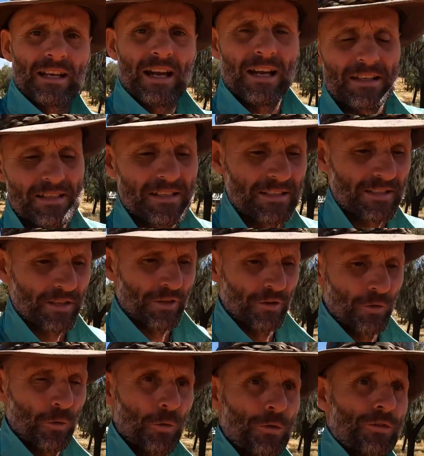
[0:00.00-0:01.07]
k's into the
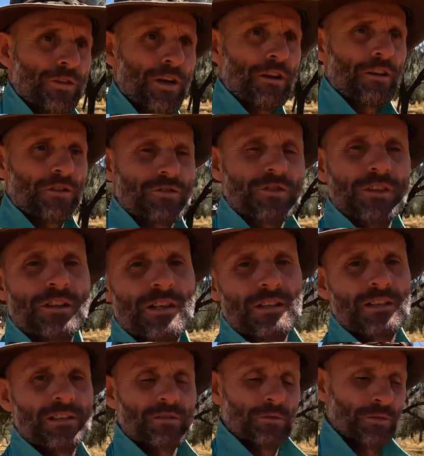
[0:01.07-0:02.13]
Northern Territory and there's
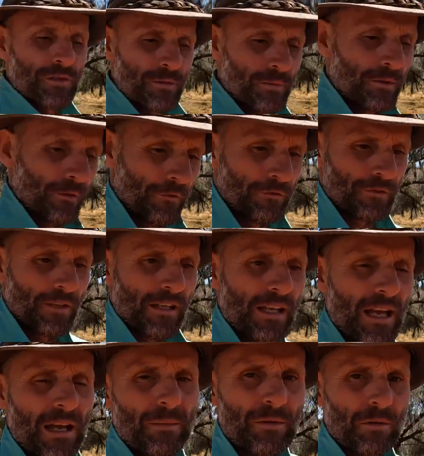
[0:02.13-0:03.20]
this awesome little free
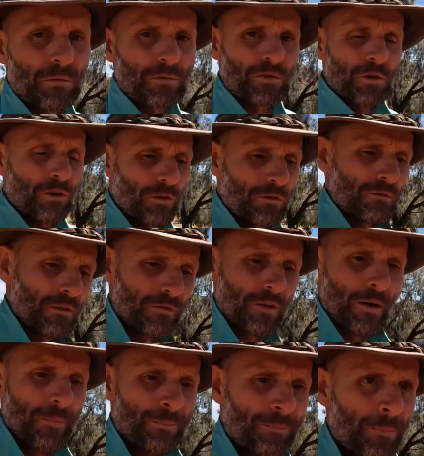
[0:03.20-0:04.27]
camp called Docker
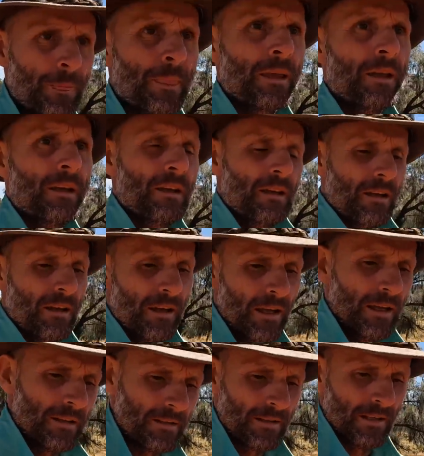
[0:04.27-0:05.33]
River.
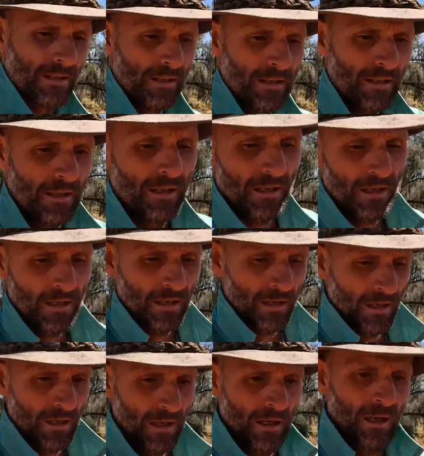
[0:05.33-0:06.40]
And
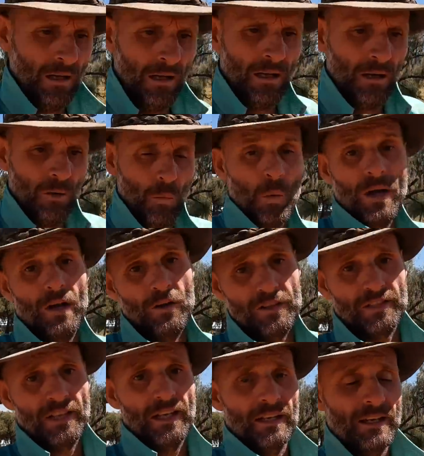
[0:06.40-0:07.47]
we're not
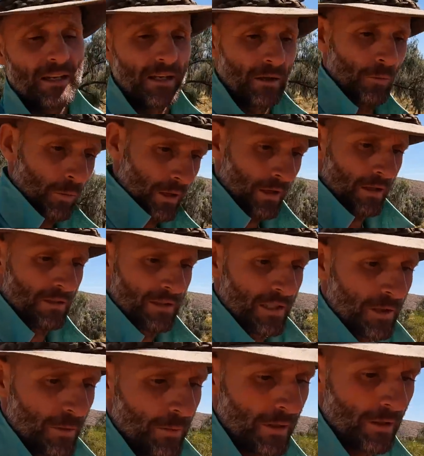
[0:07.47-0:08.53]
staying here, we're
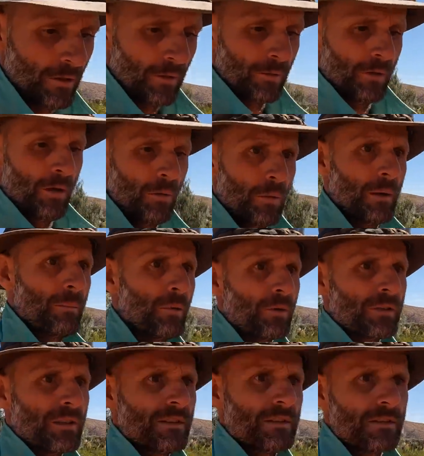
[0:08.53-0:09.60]
continuing on. We're
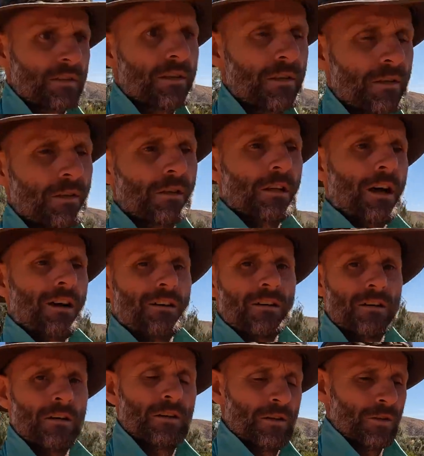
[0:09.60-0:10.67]
booked into Yulara
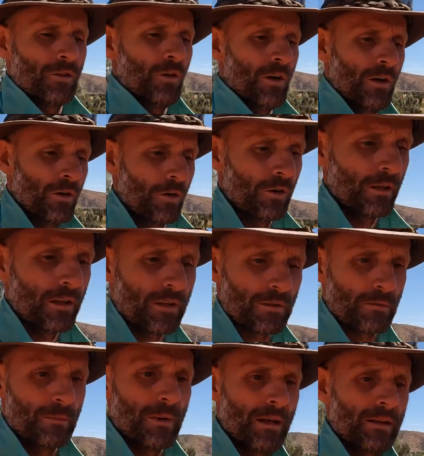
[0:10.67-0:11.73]
a night early because
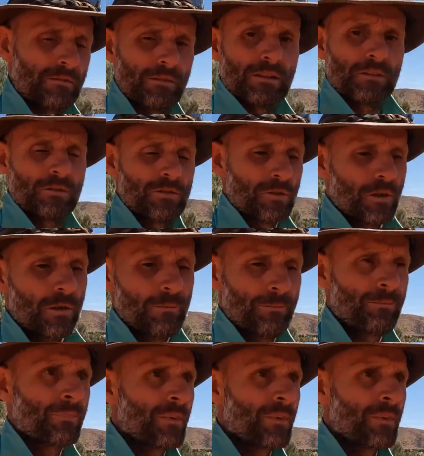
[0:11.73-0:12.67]
we're making really good time.